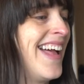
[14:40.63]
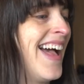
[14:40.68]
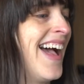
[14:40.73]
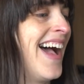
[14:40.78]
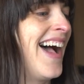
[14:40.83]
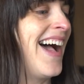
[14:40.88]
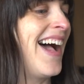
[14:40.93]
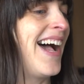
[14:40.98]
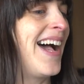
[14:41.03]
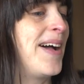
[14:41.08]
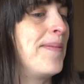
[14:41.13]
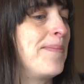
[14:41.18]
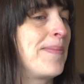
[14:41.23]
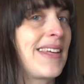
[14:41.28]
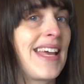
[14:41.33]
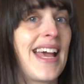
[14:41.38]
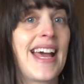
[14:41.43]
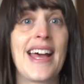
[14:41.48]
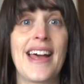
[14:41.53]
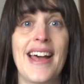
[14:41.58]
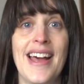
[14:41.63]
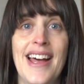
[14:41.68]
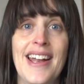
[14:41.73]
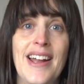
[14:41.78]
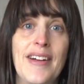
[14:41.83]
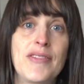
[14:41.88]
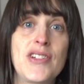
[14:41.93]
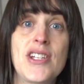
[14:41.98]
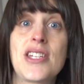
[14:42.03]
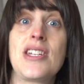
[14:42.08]
Yeah, and
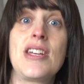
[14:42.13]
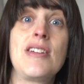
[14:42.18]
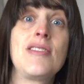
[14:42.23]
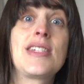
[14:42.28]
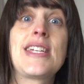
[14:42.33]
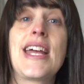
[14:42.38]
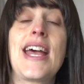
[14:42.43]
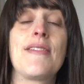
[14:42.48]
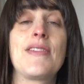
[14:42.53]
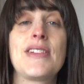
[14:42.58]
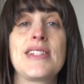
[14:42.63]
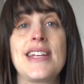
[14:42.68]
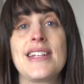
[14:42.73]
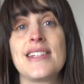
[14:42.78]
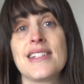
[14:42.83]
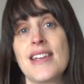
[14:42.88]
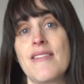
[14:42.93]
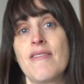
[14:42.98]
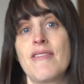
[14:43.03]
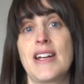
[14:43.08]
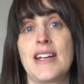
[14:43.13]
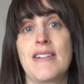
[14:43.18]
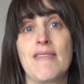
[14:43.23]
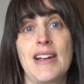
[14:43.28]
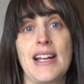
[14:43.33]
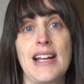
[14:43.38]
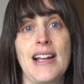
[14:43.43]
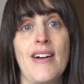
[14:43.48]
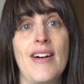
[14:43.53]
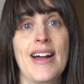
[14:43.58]
I've just used it ever since. I really,
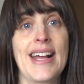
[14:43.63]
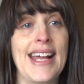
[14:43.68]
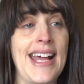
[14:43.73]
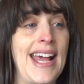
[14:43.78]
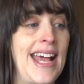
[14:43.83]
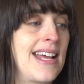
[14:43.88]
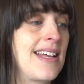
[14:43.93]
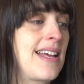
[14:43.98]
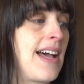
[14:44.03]
really like it.